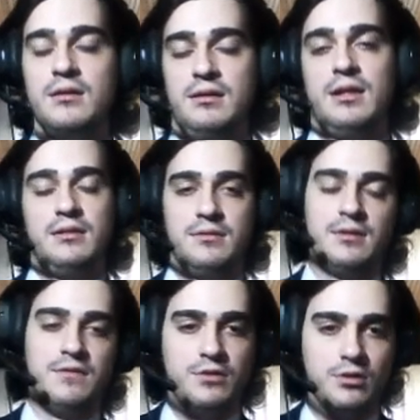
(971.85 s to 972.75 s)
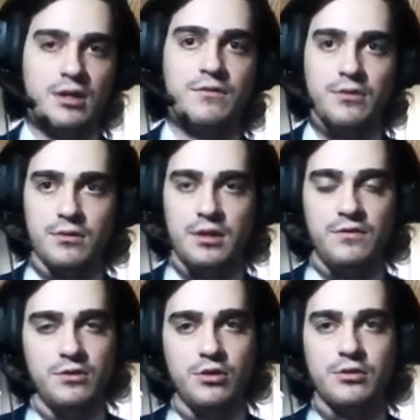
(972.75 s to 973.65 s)
and if you
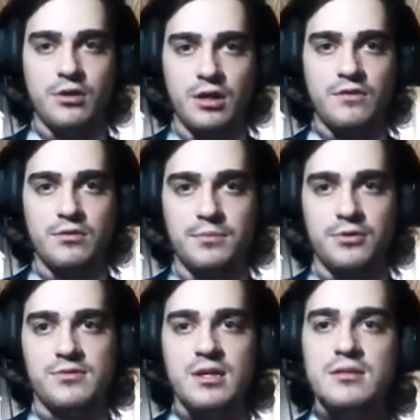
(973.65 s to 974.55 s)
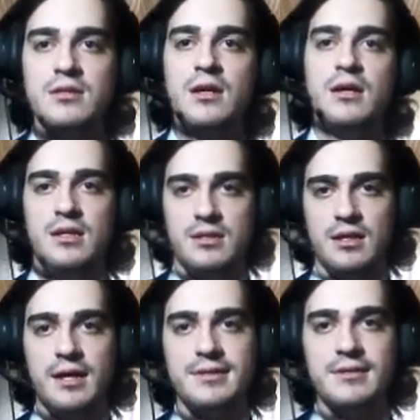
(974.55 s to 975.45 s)
don't know how to proceed, in the
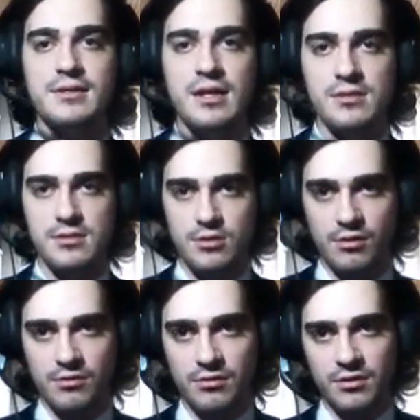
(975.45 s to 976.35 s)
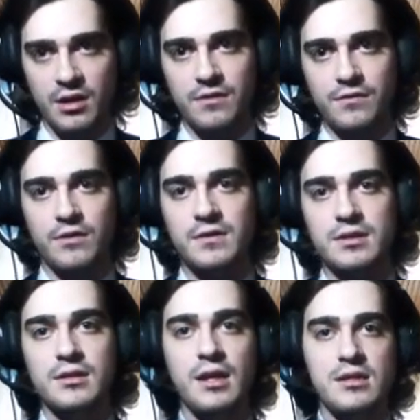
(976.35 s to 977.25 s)
ideal case, your
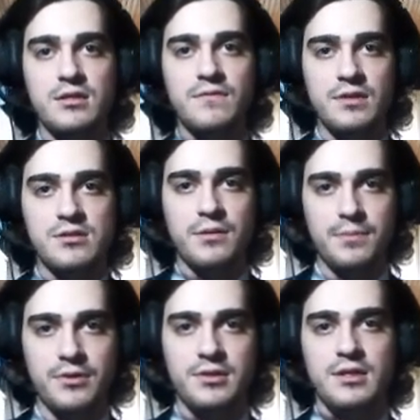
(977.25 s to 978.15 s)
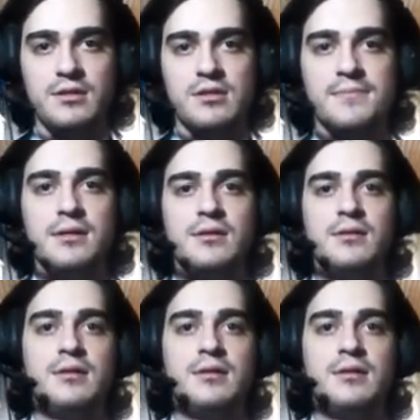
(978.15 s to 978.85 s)
forwarding agent will support you in this matter.